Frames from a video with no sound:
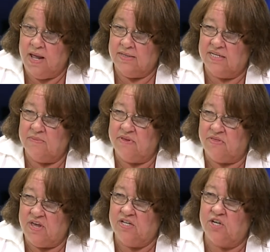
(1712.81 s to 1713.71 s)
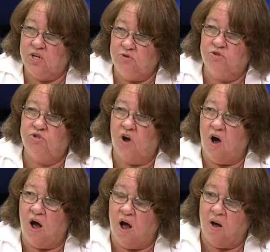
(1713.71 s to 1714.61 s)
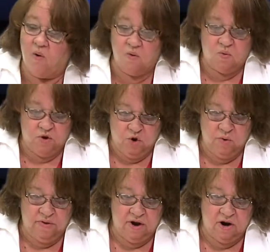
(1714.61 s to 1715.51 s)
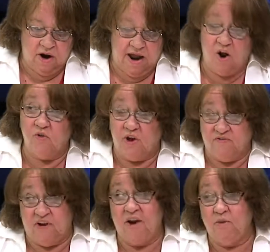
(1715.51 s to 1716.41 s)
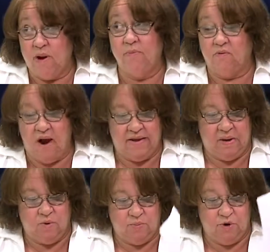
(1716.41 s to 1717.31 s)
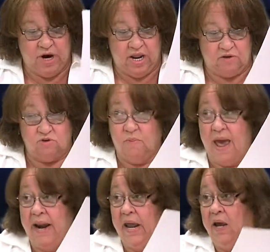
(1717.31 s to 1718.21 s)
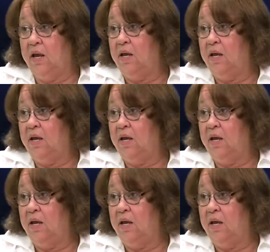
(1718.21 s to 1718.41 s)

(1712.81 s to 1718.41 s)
some of the things that you saw when you were there? I know, if I remember right, they were pretty traumatic.